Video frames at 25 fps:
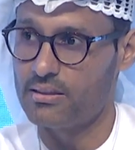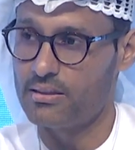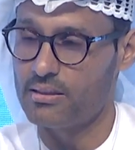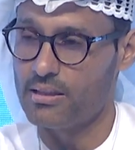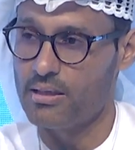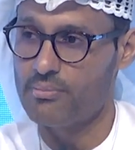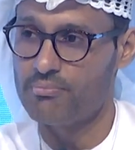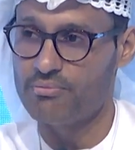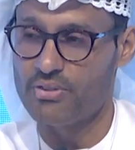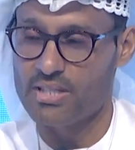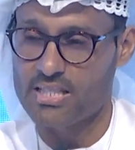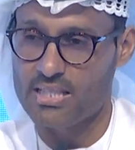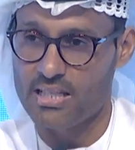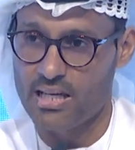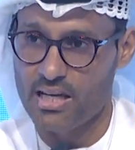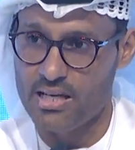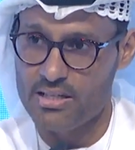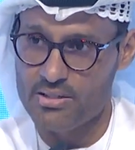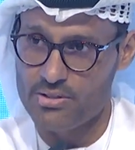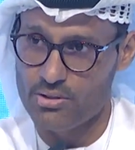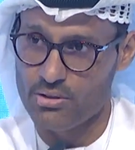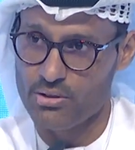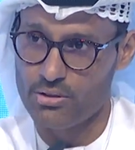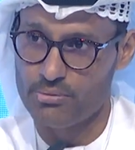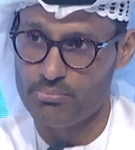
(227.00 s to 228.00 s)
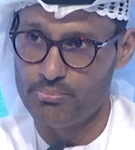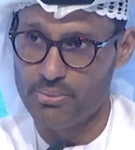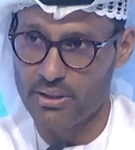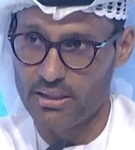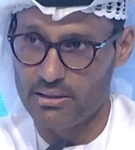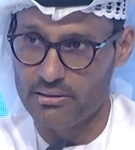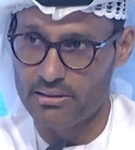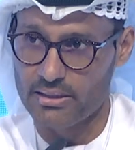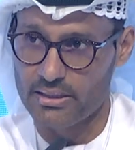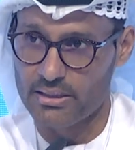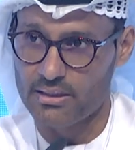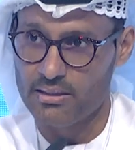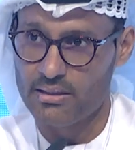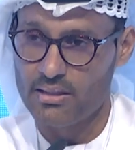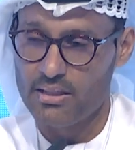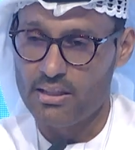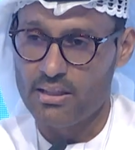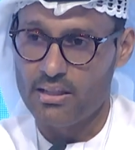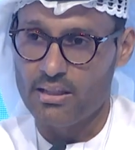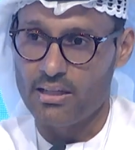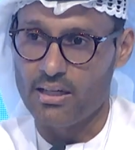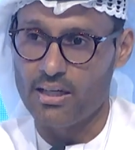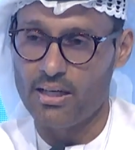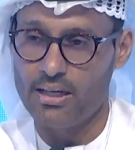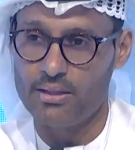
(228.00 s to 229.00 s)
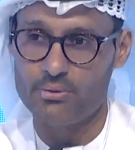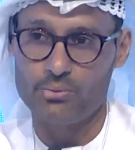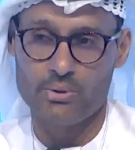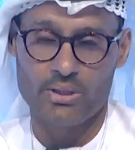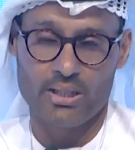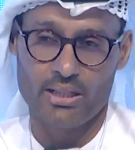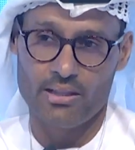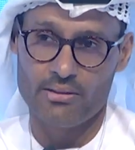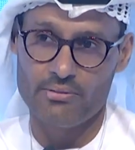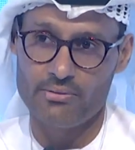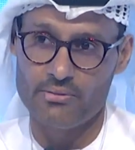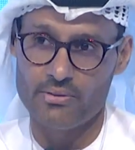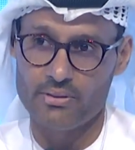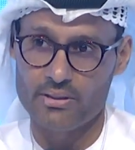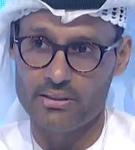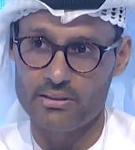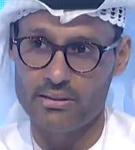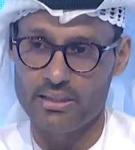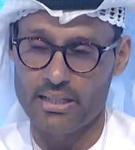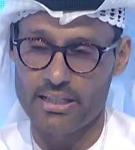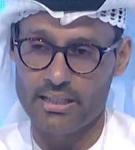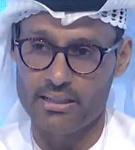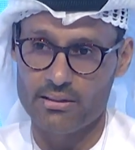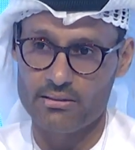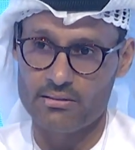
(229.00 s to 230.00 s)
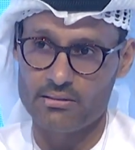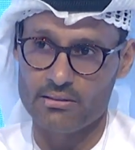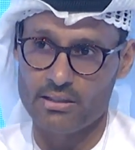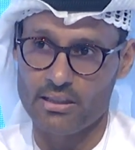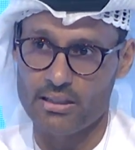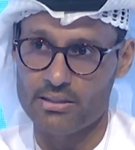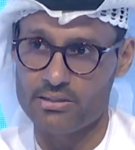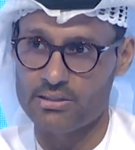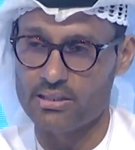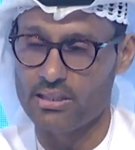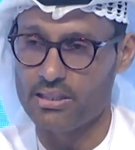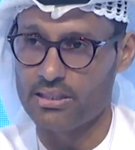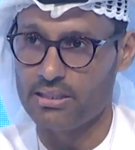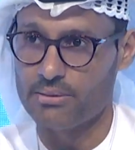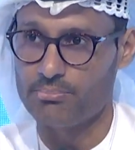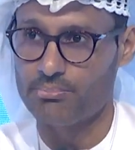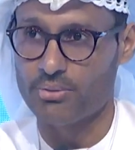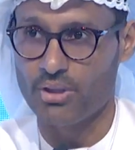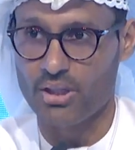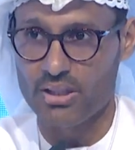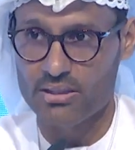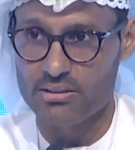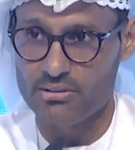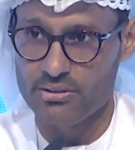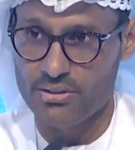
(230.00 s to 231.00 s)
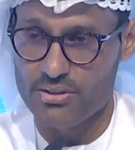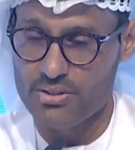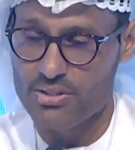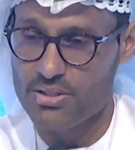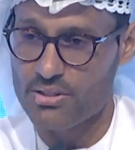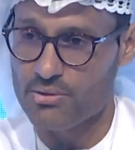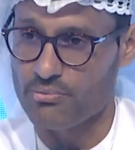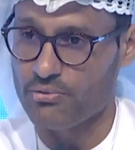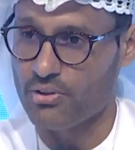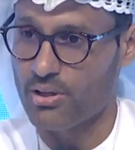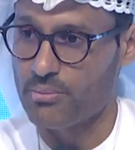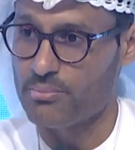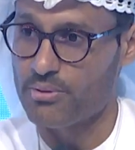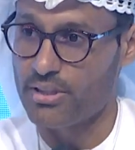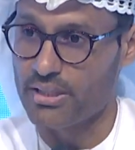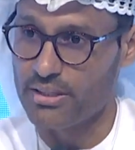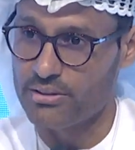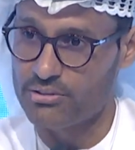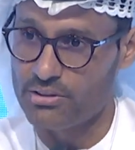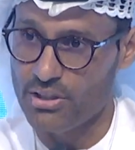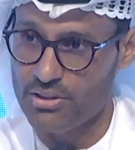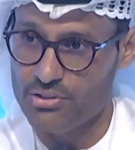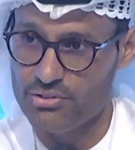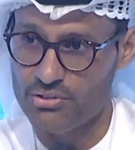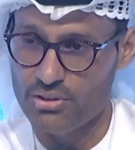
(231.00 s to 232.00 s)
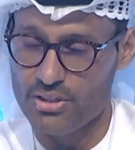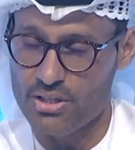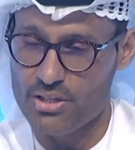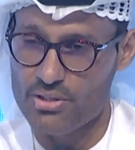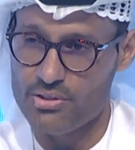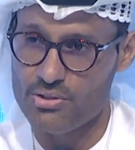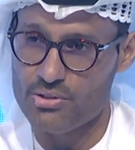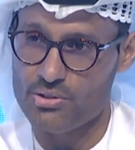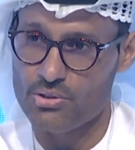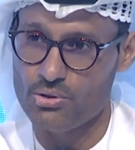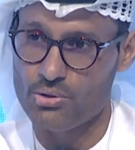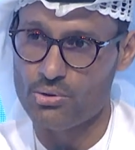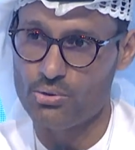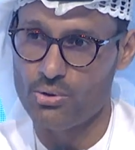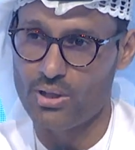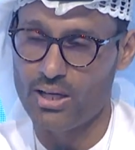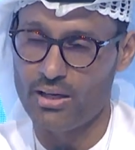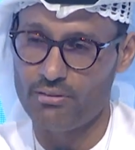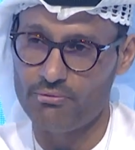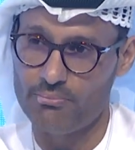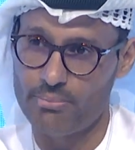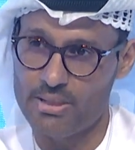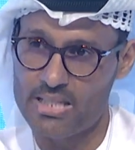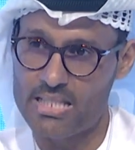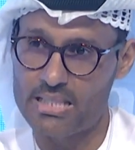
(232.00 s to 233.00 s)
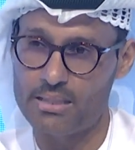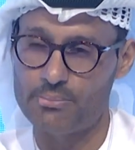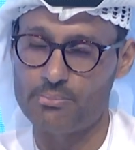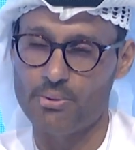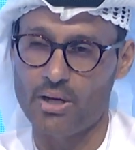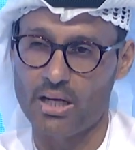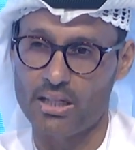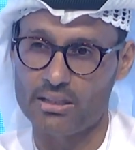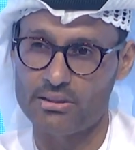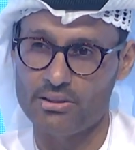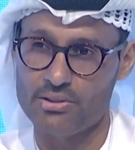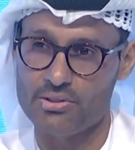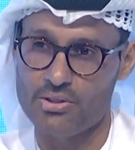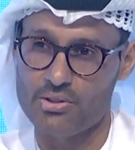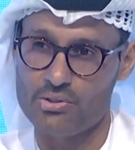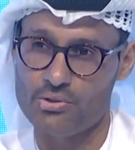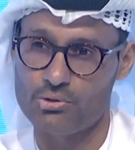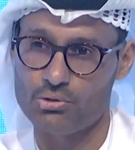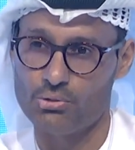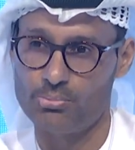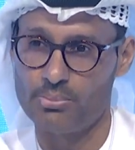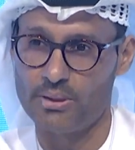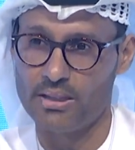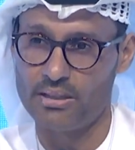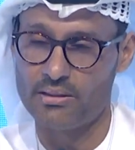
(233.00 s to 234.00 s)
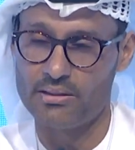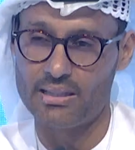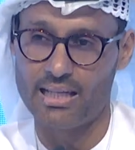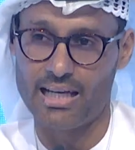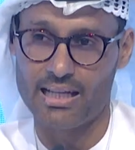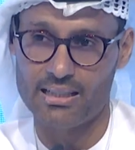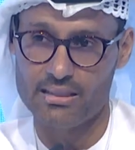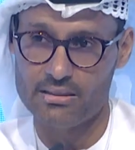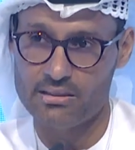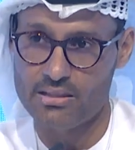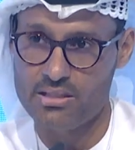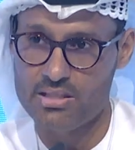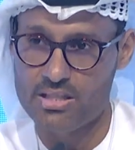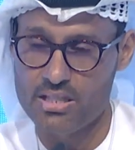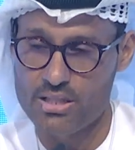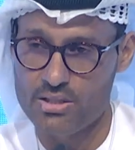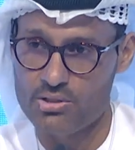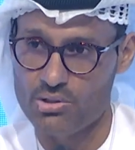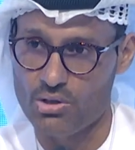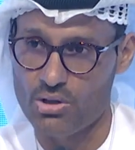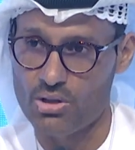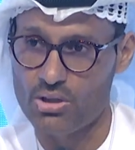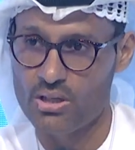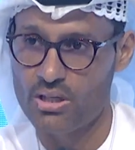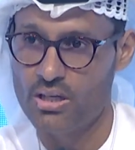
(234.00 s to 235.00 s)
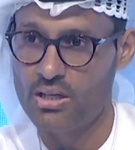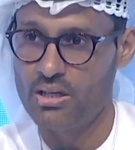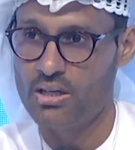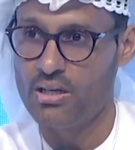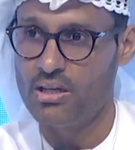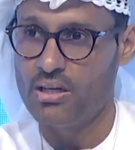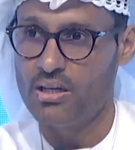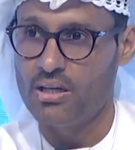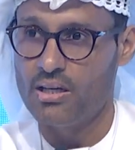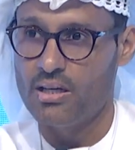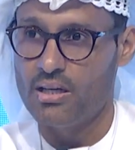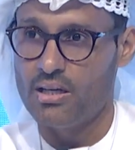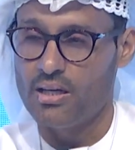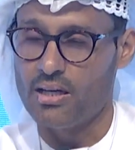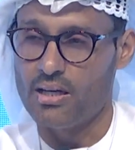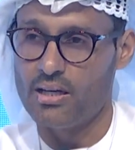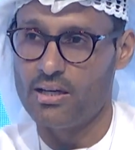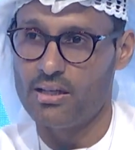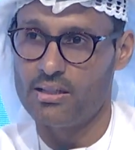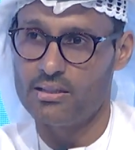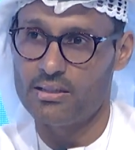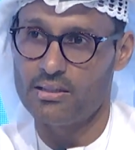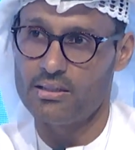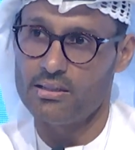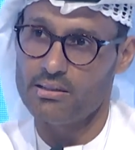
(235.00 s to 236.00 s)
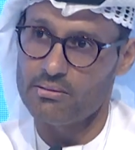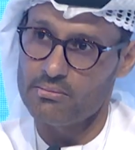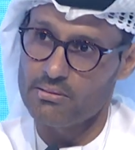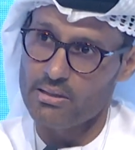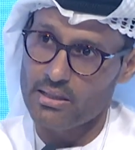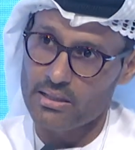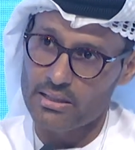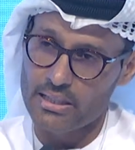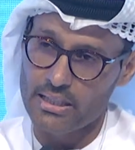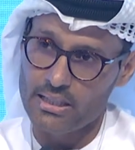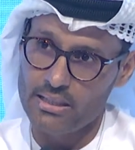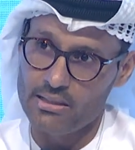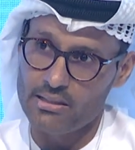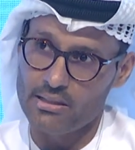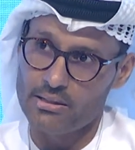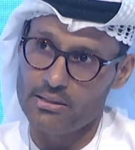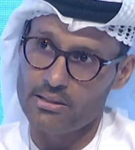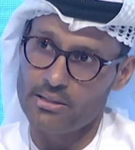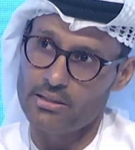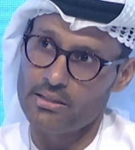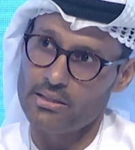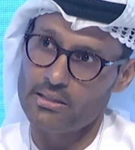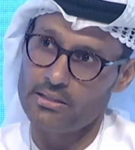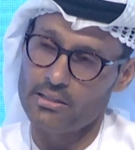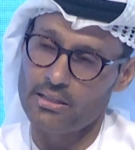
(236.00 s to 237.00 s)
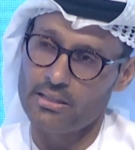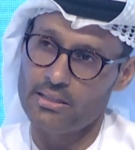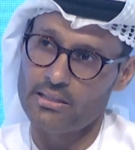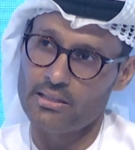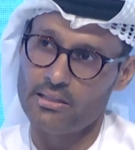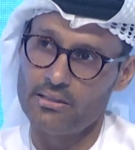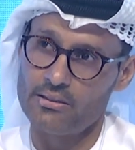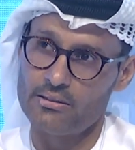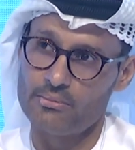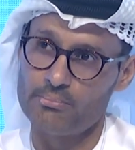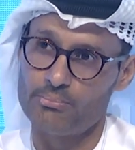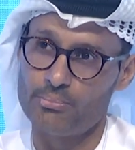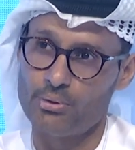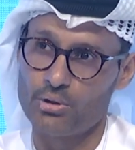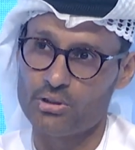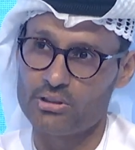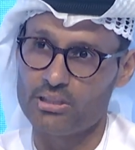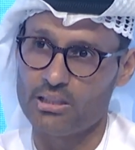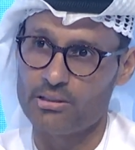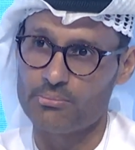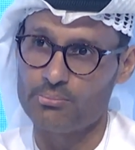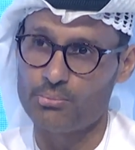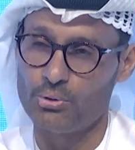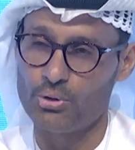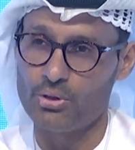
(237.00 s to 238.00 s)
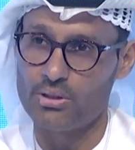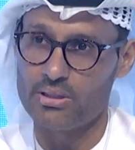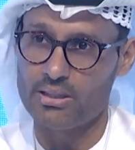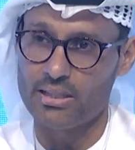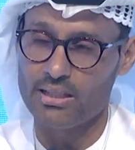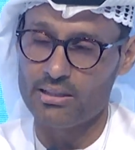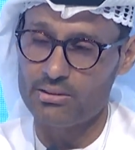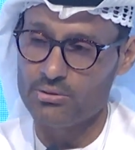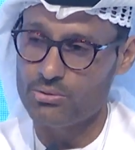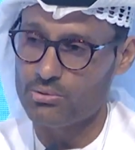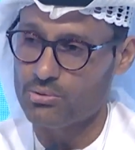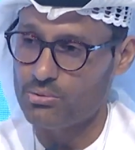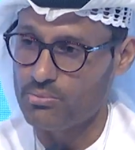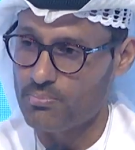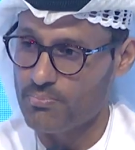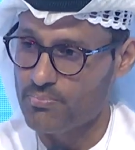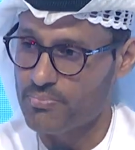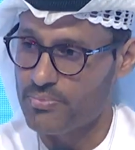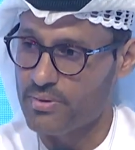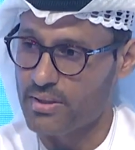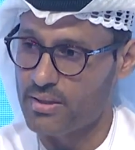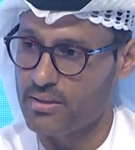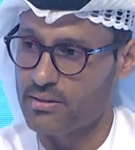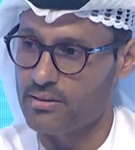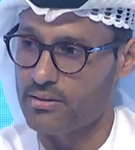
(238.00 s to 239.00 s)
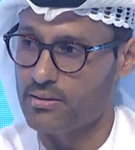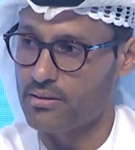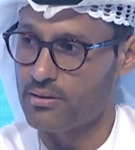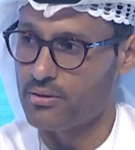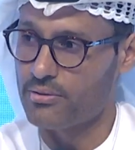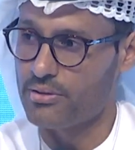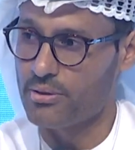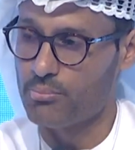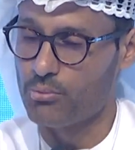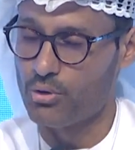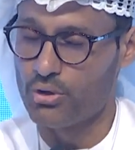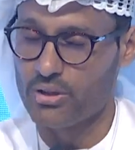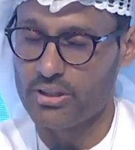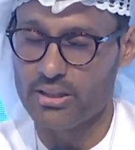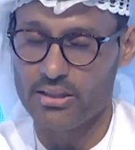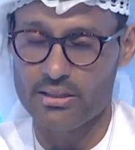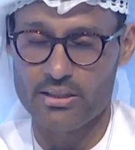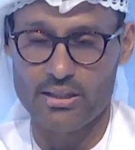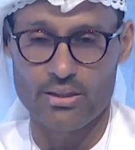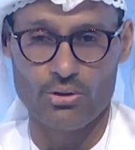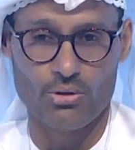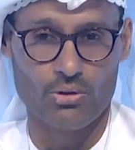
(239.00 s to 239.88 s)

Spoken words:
emphasize on building. And we have great actually partners from the industries who have best practices to build that CSOC. And again, another important point that in the morning they